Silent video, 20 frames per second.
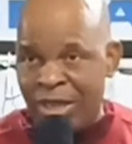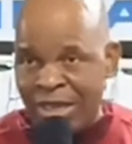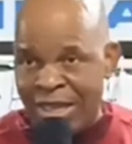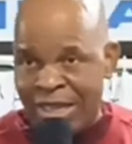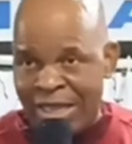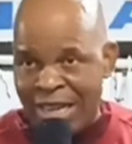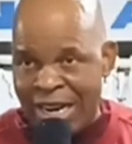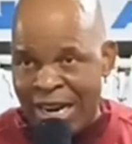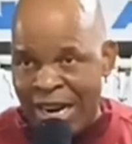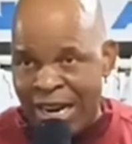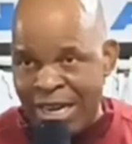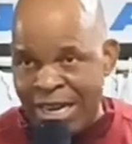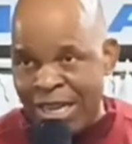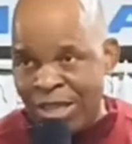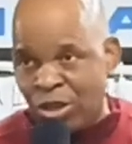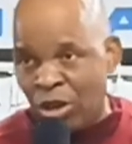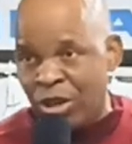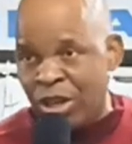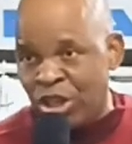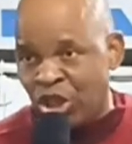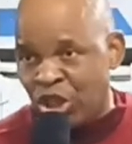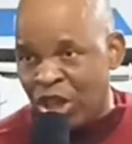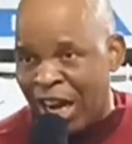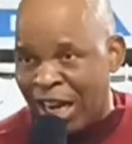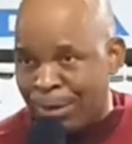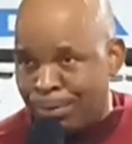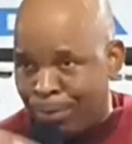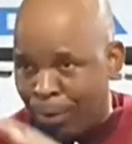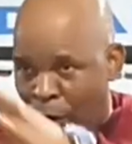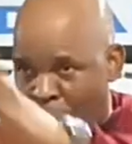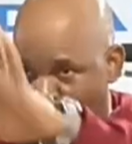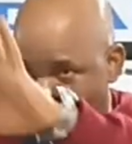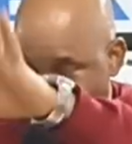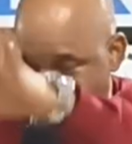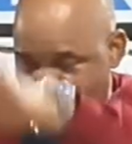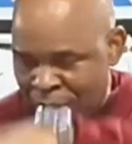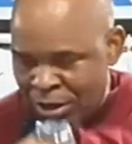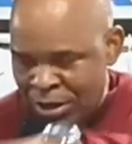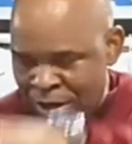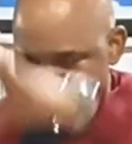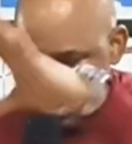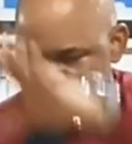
it again. It's on the chat board.